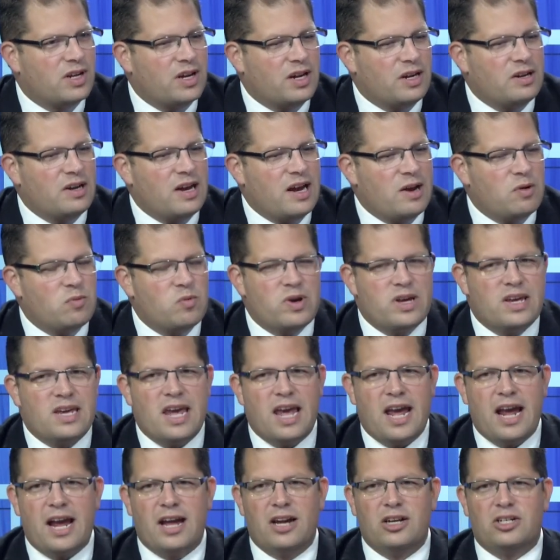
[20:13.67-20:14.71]
and we
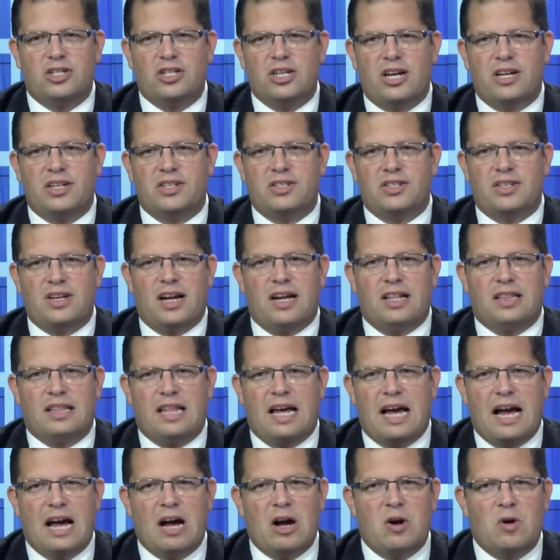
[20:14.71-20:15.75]
can't just
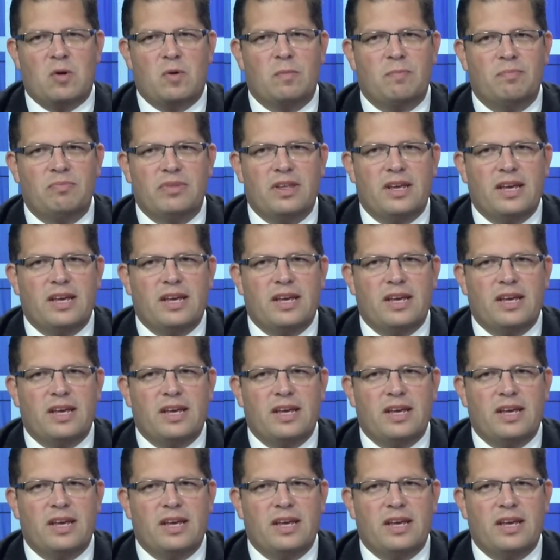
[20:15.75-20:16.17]
allow,